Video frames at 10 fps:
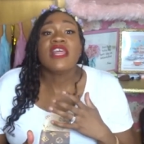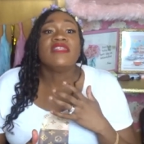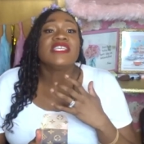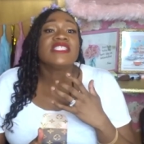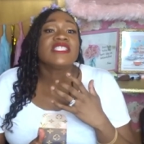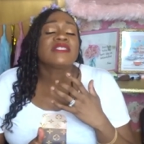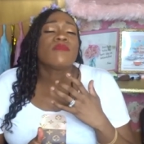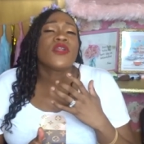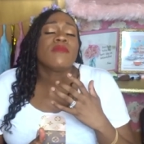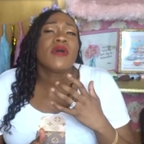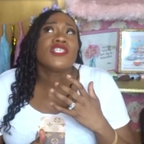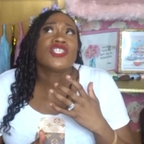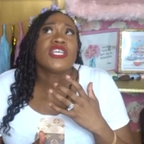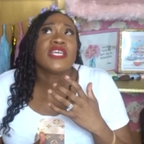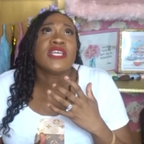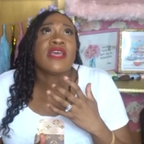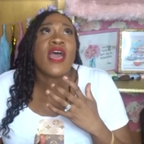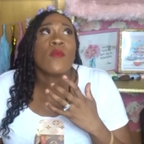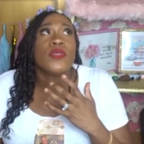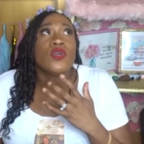this is pretty much can
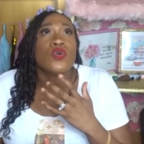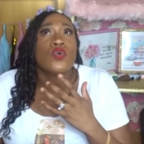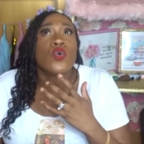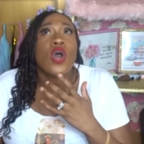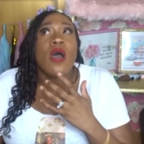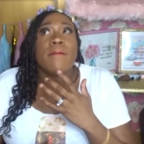help you